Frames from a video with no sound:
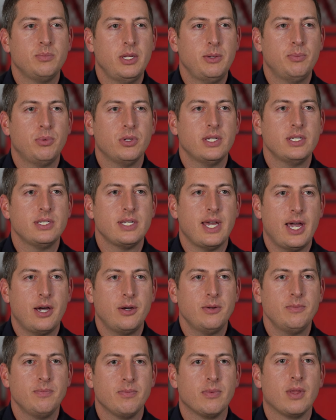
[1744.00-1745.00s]
people in
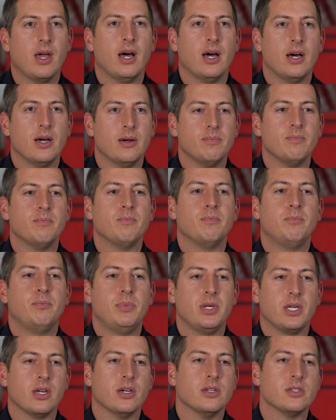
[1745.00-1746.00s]
town
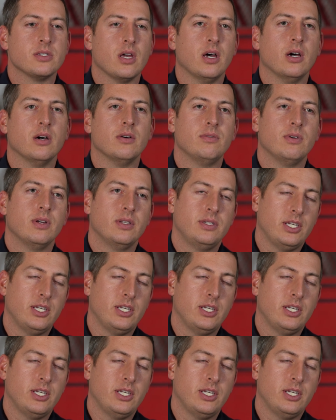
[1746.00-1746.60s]
because of